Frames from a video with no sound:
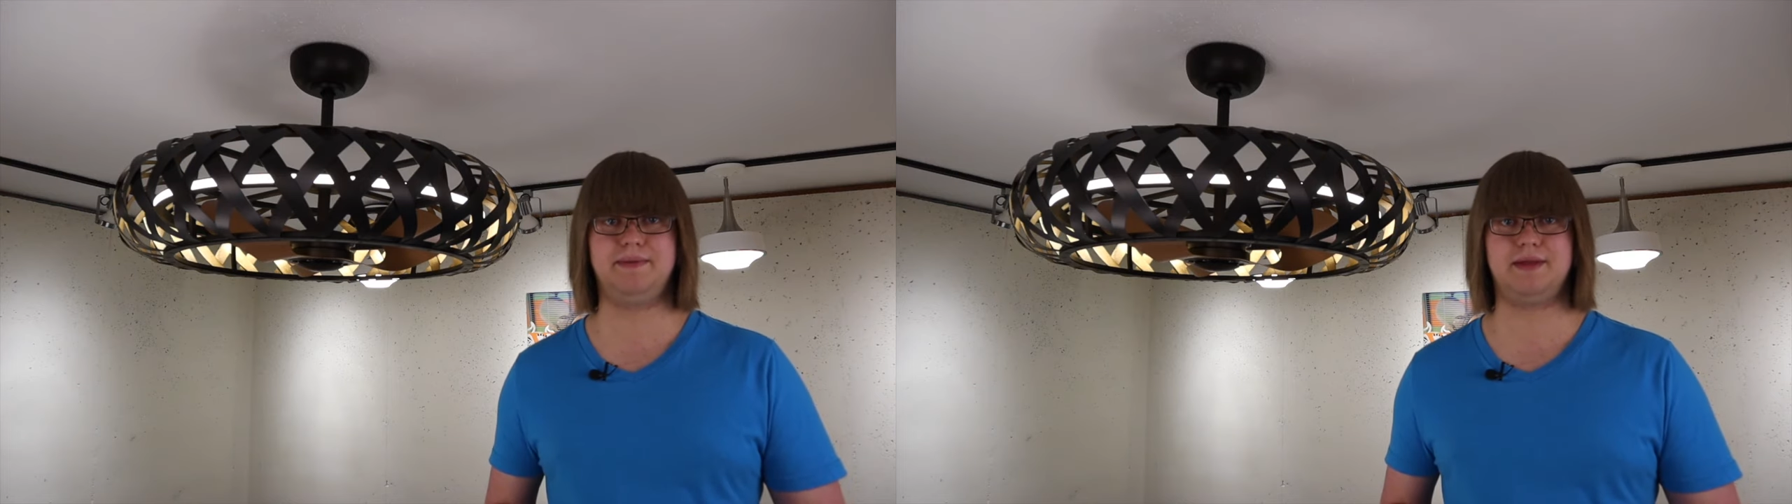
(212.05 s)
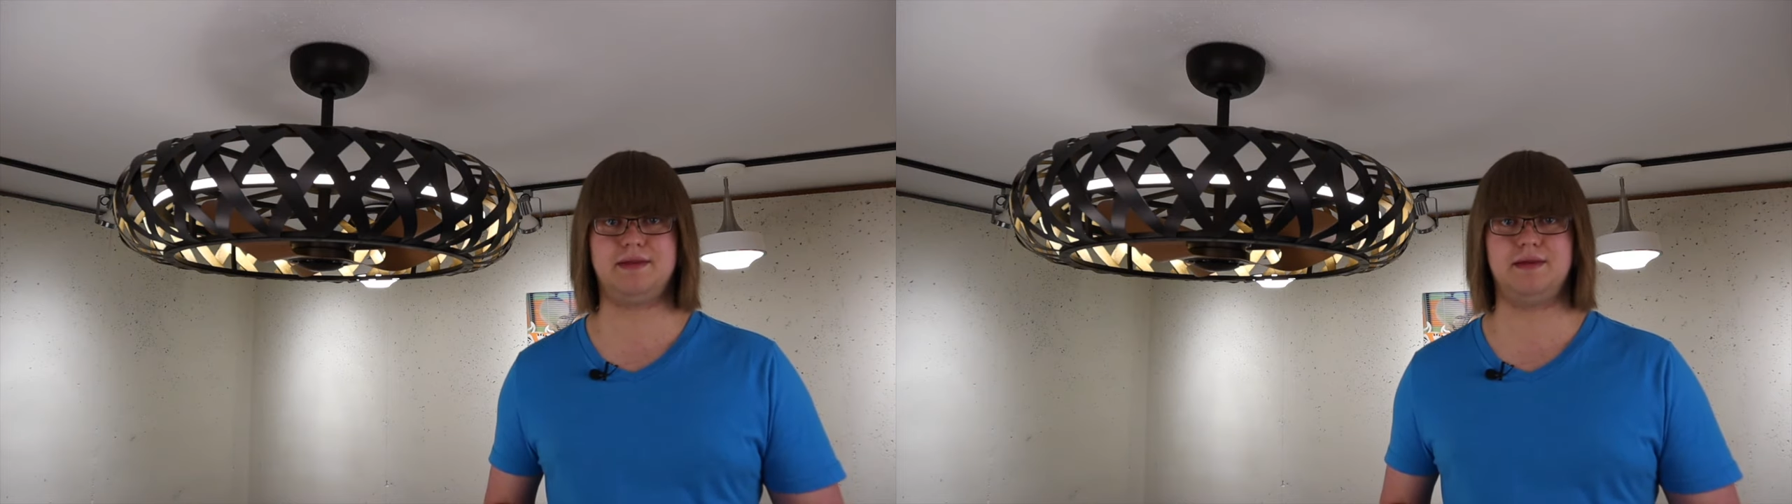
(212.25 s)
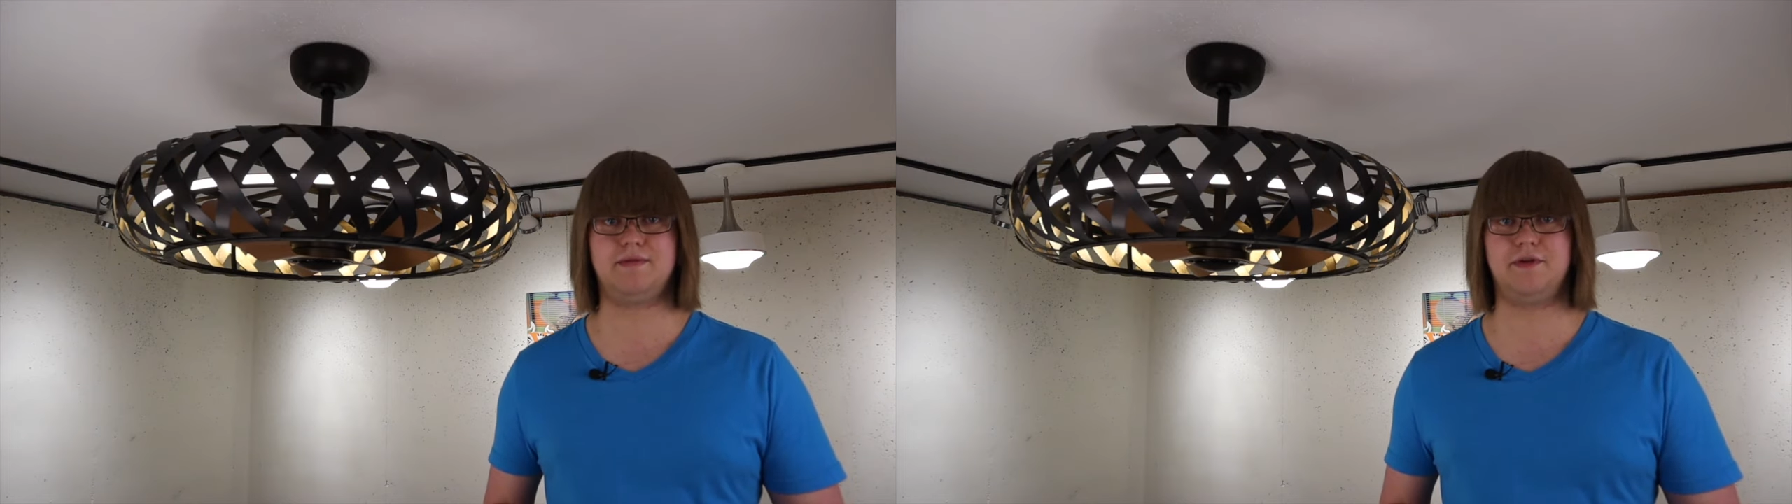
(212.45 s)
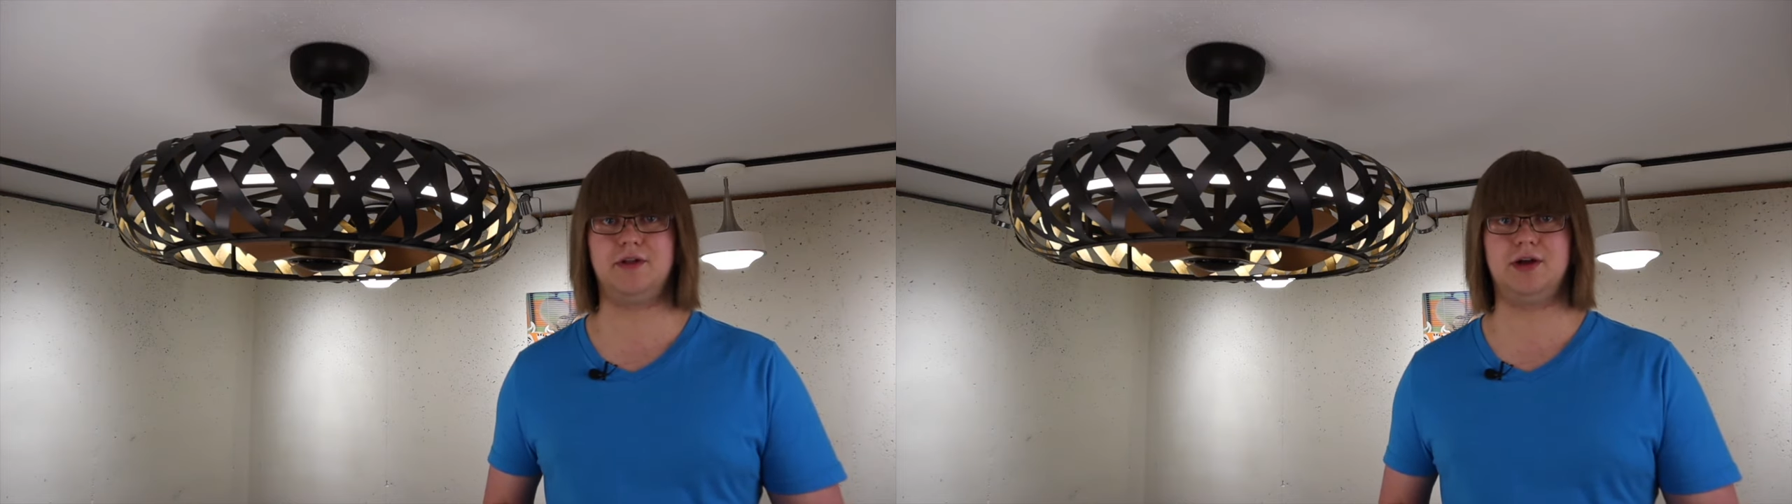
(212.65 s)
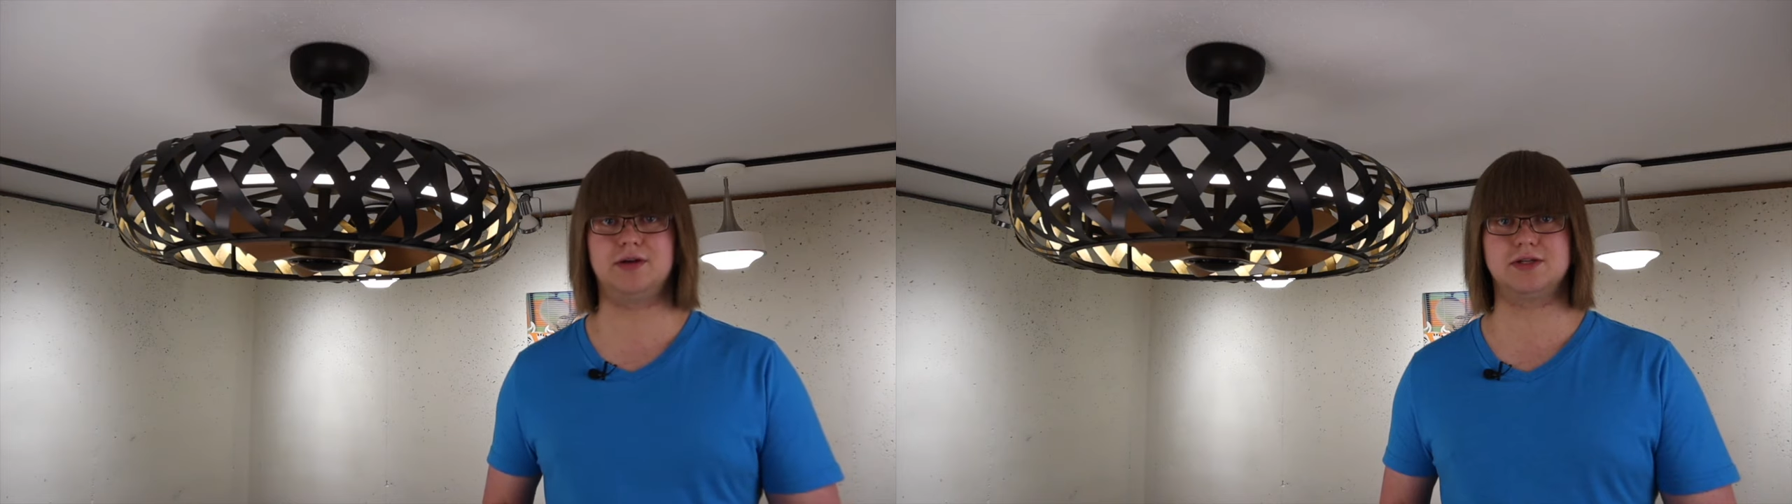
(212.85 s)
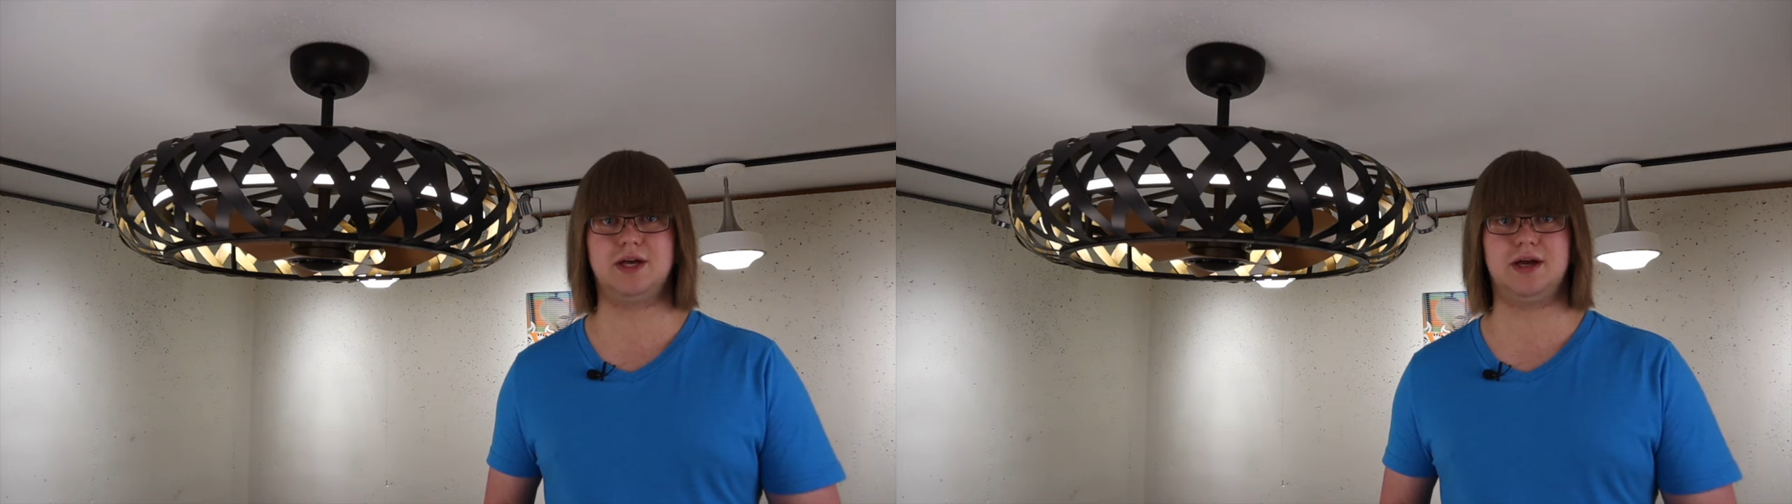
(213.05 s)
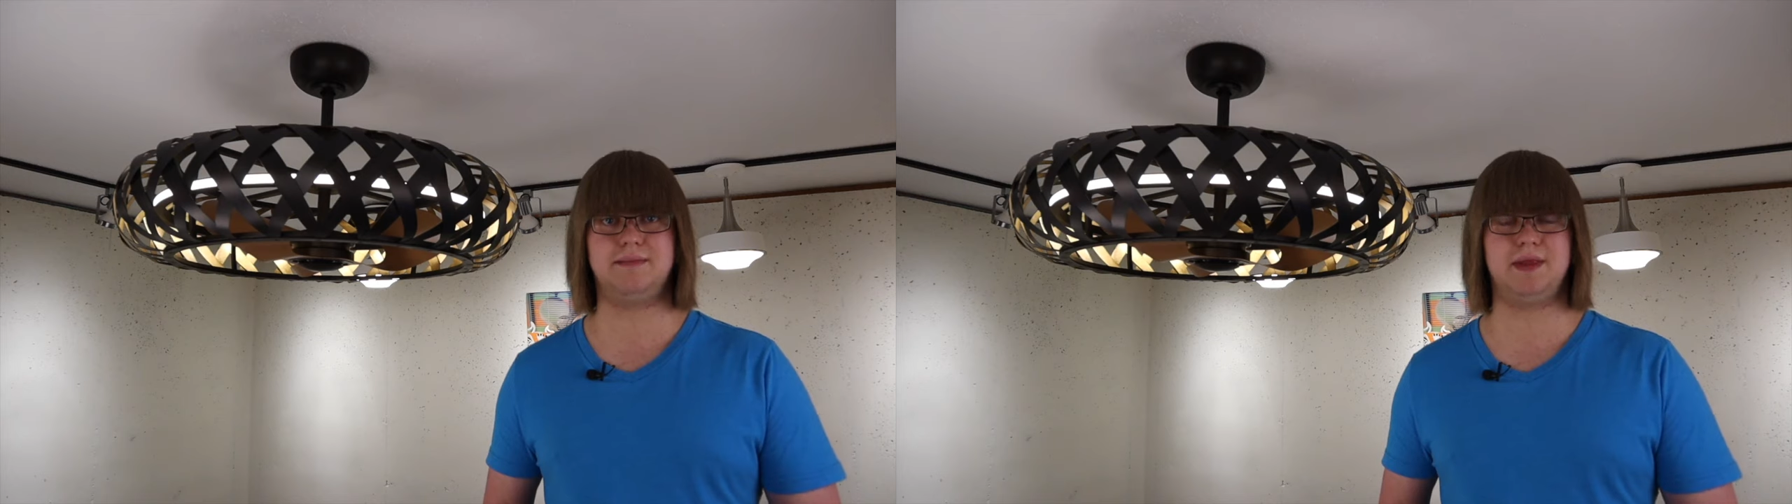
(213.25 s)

business for a long time.